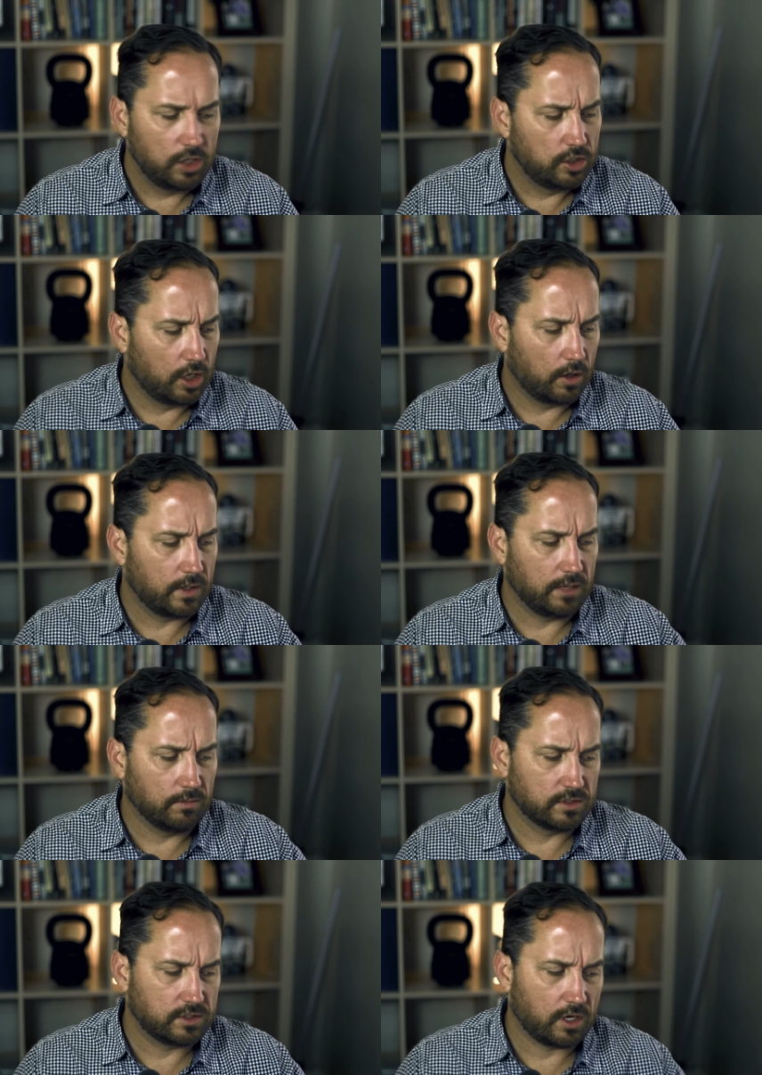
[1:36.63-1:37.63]
He
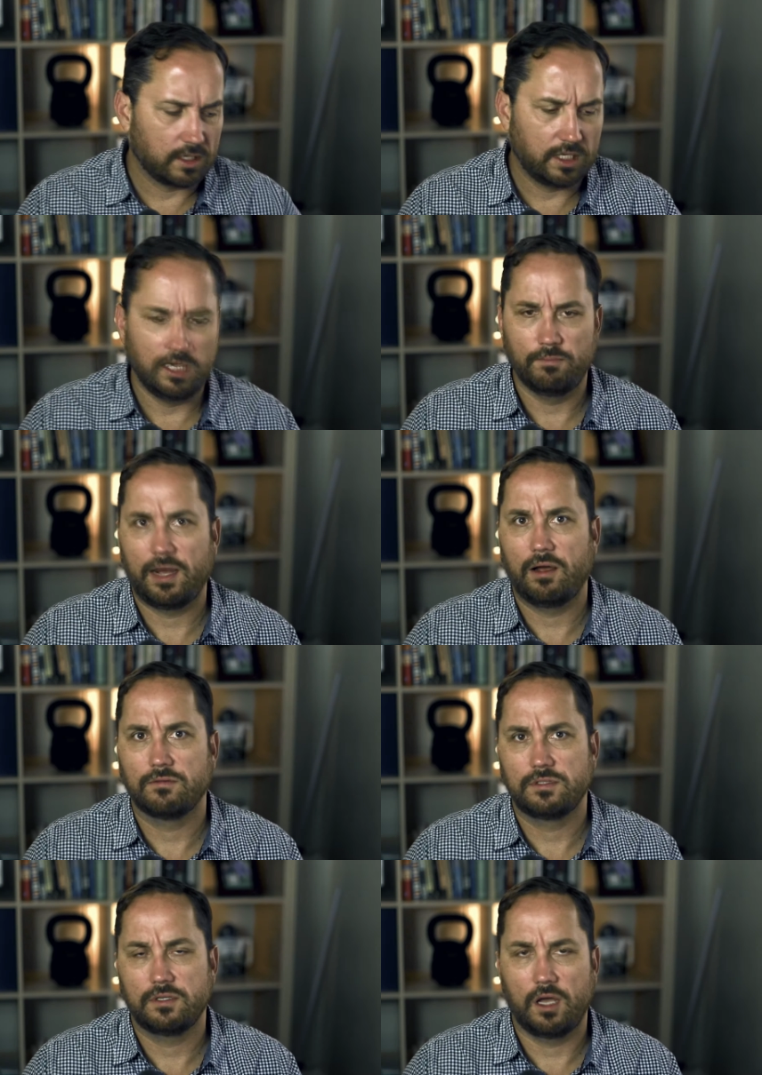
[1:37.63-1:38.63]
was talking
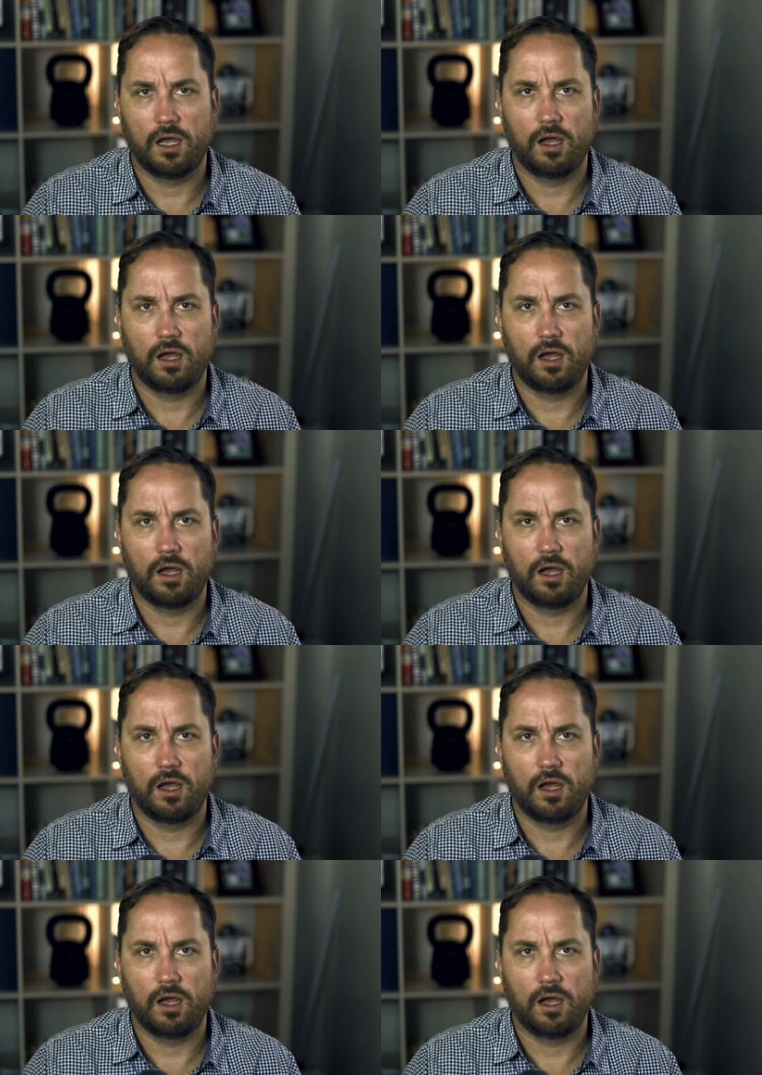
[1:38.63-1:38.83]
about